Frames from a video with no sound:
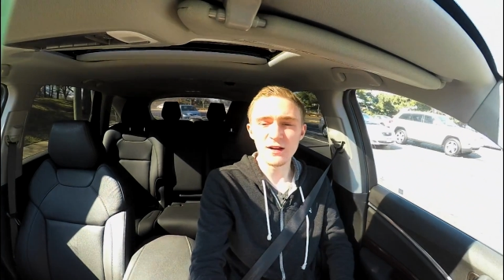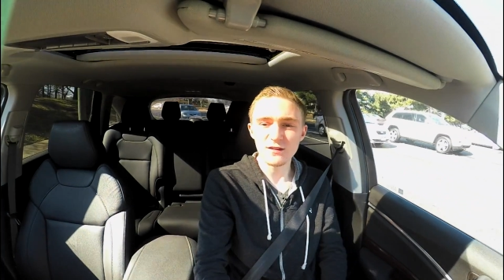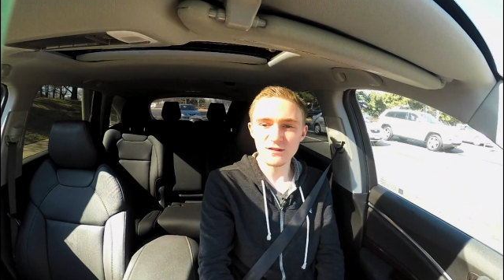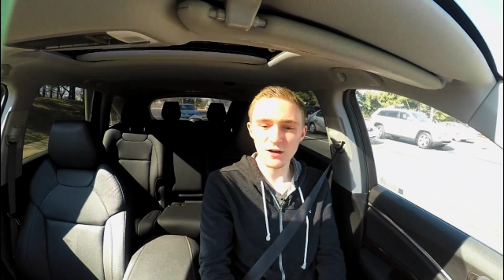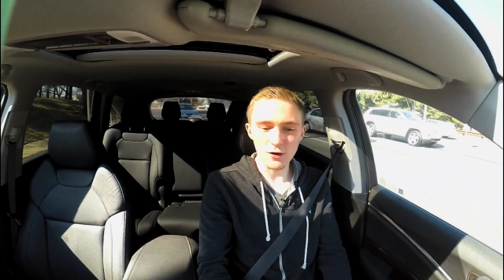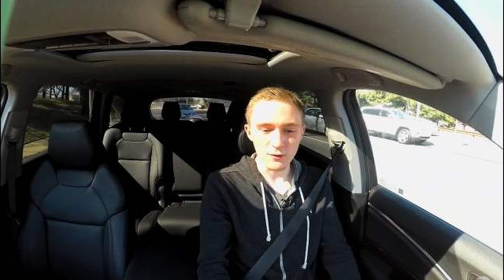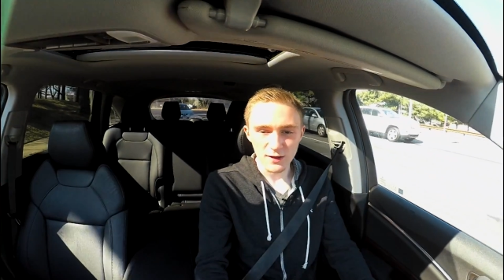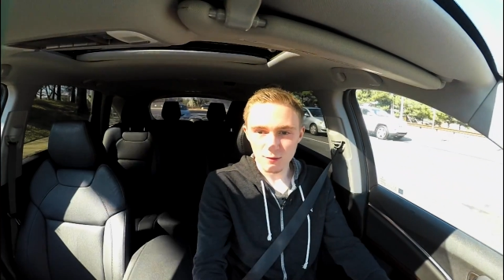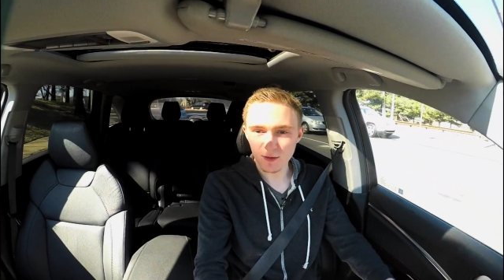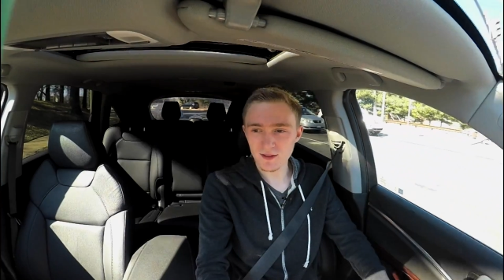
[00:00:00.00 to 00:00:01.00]
So
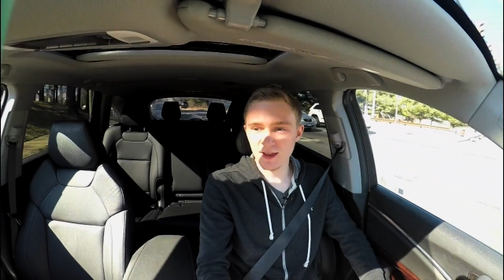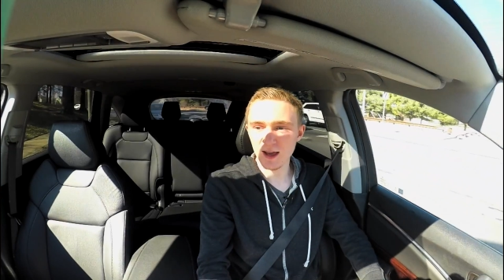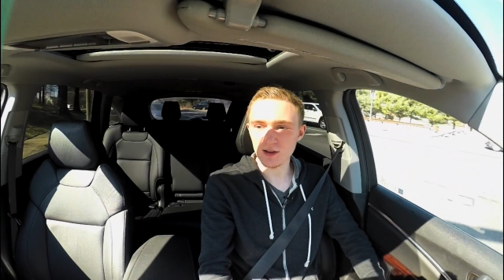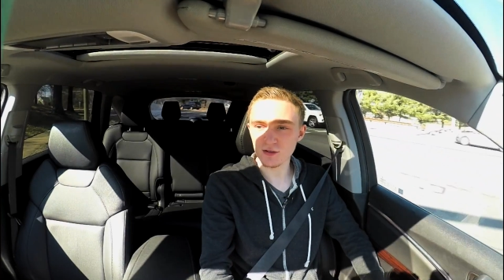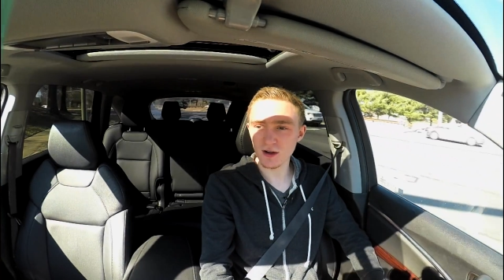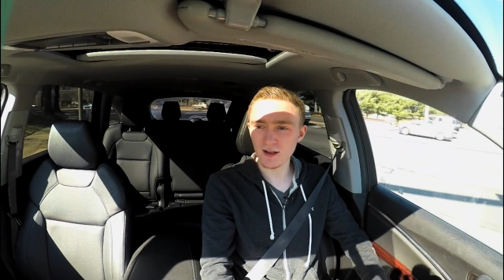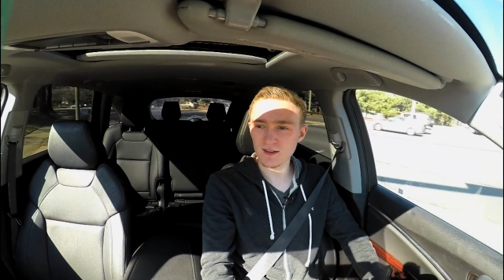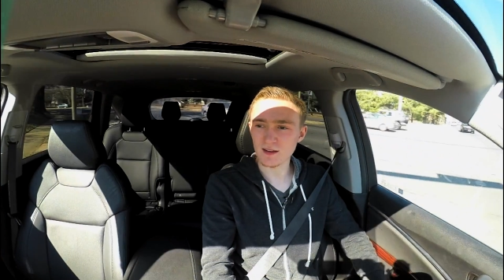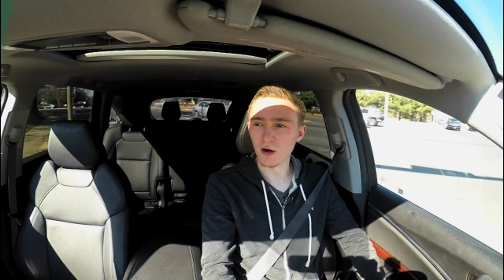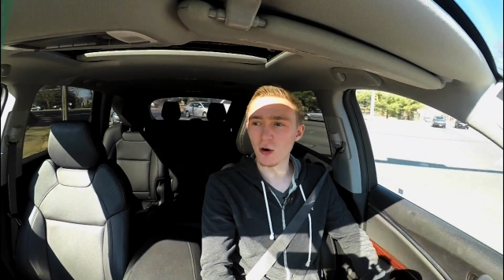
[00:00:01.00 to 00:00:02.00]
with the Acura,
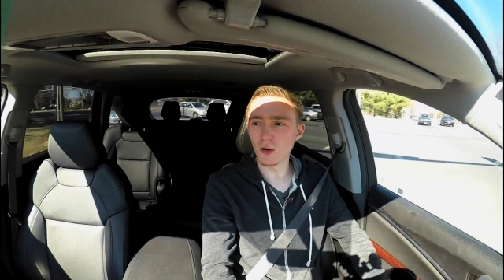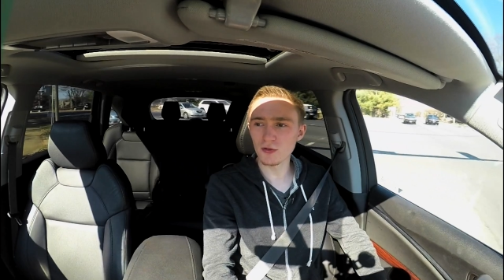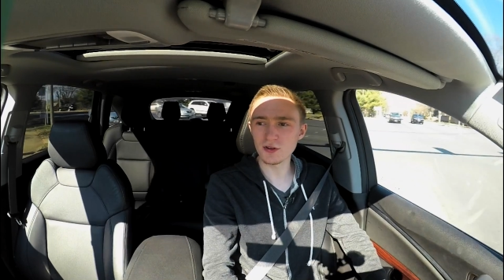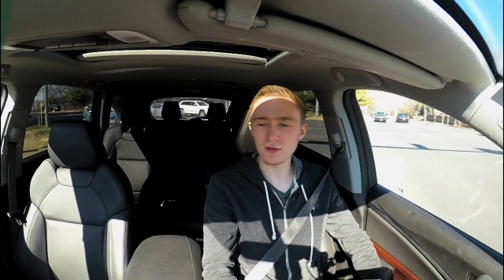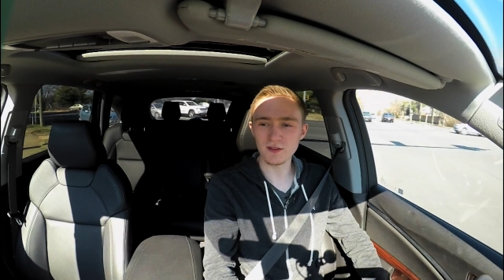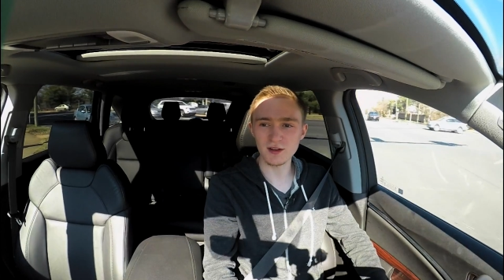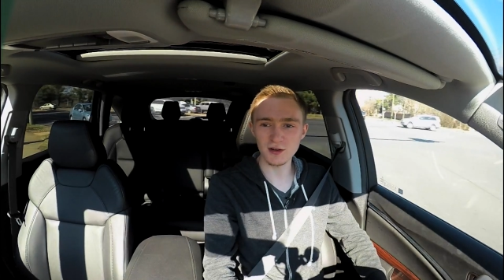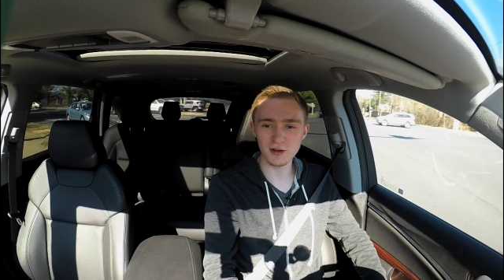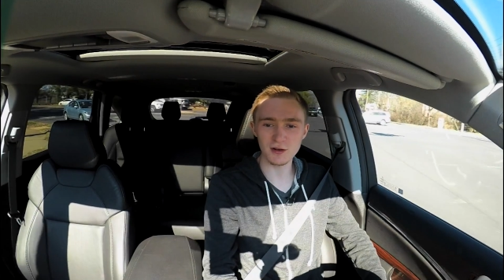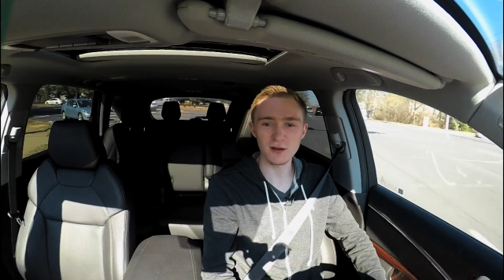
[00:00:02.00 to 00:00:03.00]
it's a whole new
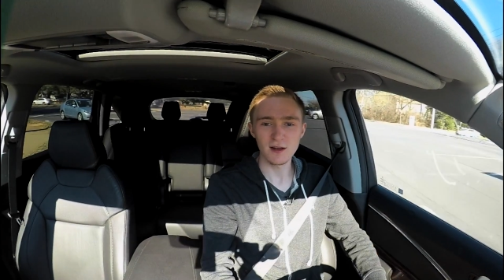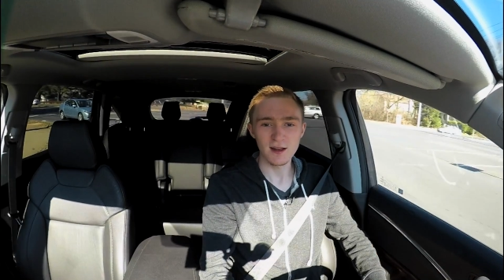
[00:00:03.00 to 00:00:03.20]
interior,